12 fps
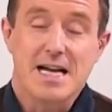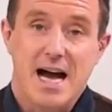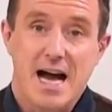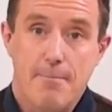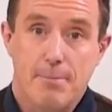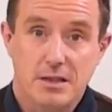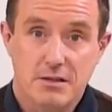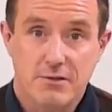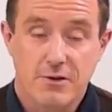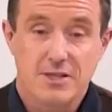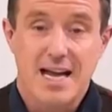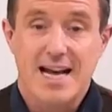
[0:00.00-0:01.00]
uh, embossing
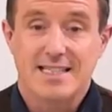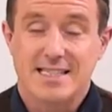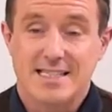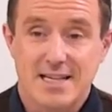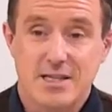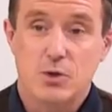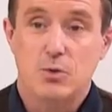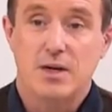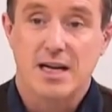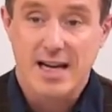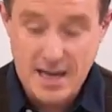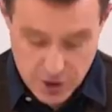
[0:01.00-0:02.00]
folders and stencil
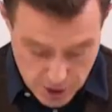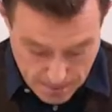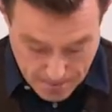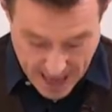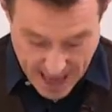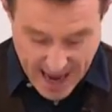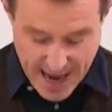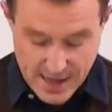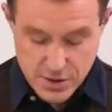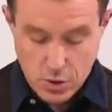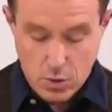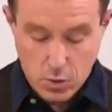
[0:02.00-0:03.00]
collection
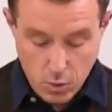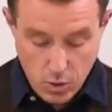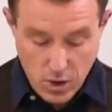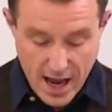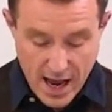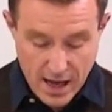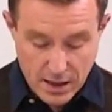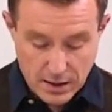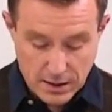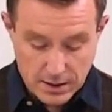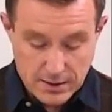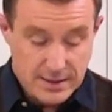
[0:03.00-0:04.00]
as
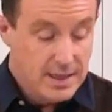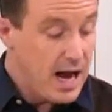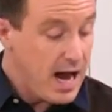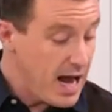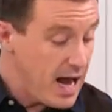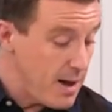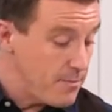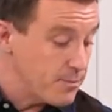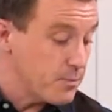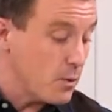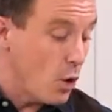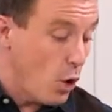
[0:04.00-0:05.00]
well.
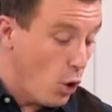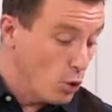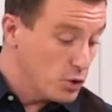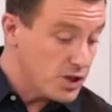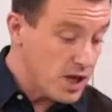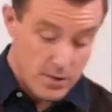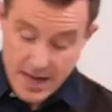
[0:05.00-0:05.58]
Um, also,